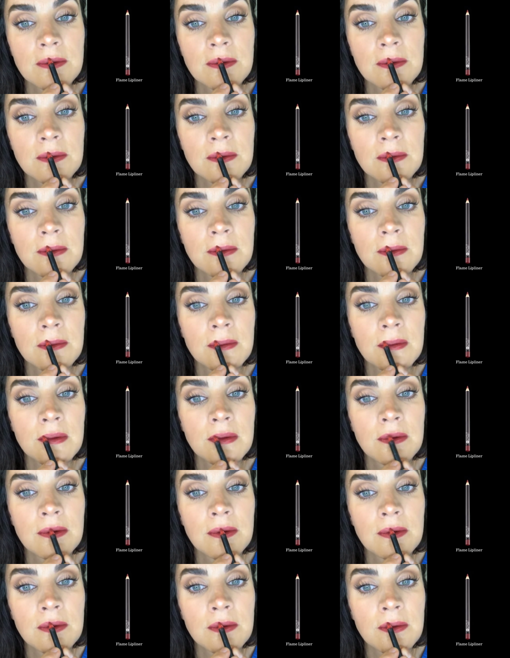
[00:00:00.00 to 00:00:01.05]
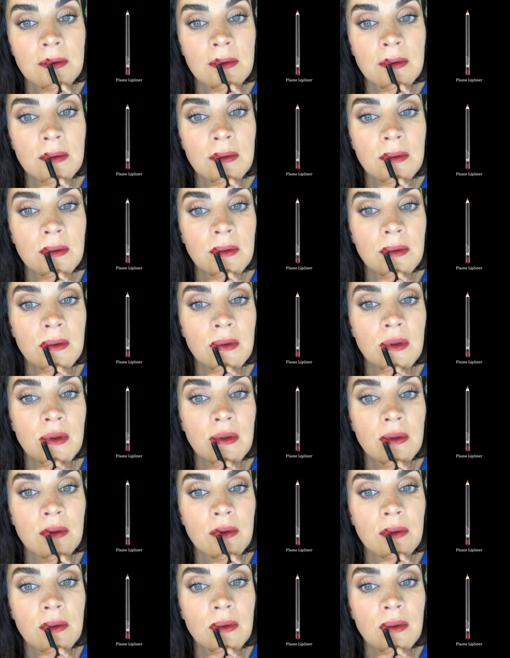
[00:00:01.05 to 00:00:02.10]

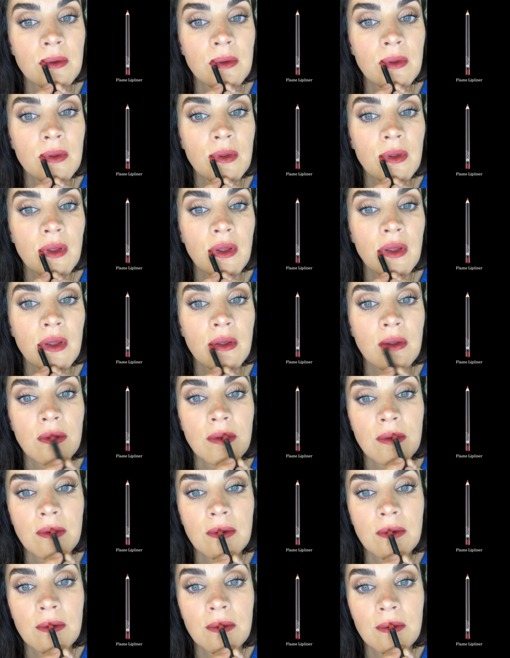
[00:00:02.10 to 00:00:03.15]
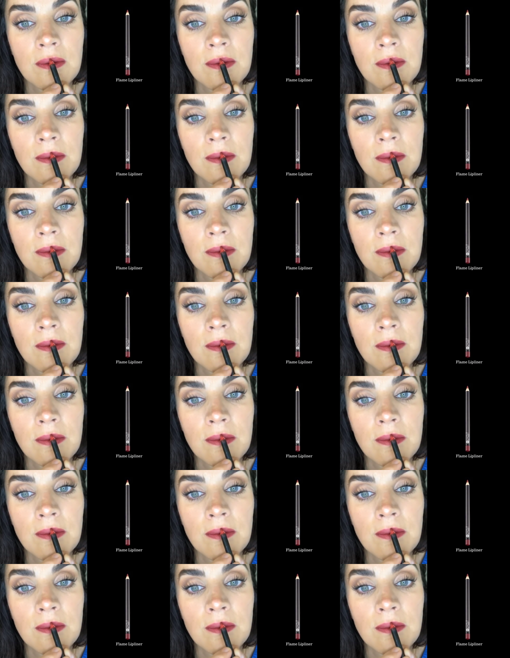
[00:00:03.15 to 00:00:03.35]
Nobody speaks.